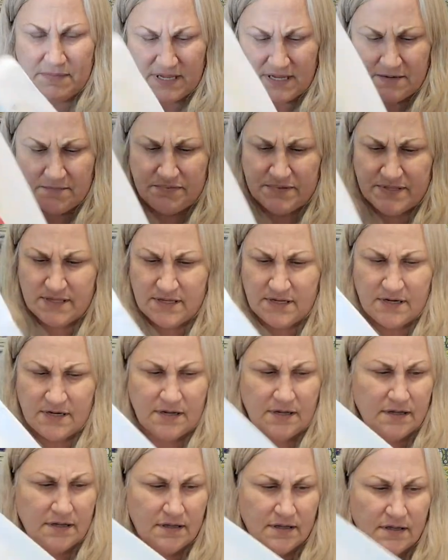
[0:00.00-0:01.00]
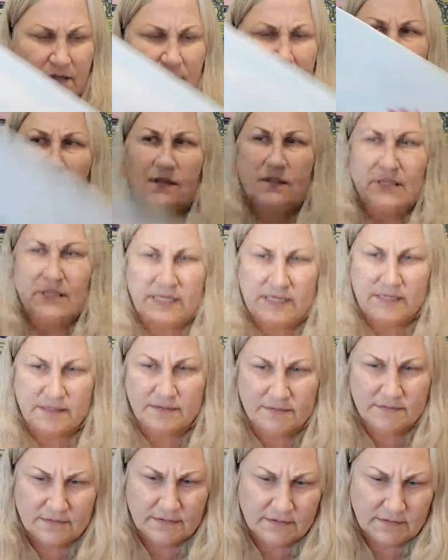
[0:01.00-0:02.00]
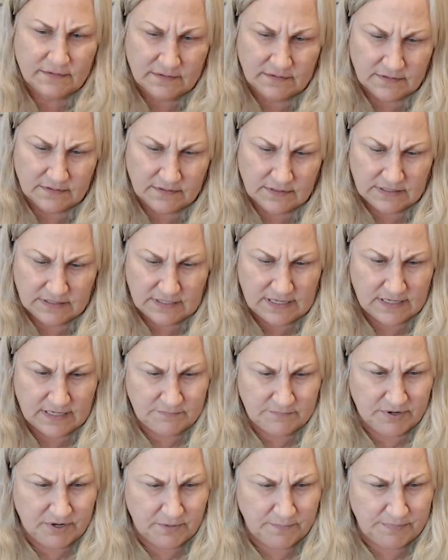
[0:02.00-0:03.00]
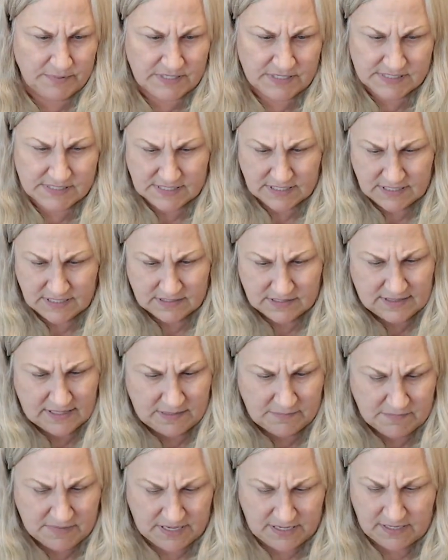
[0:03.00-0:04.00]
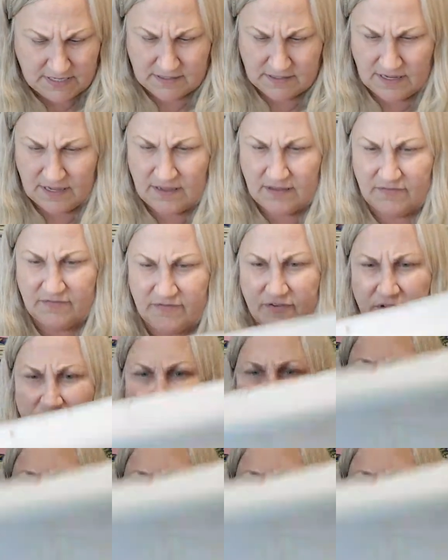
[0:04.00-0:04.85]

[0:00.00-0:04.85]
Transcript: might have been like on purpose. Like they might have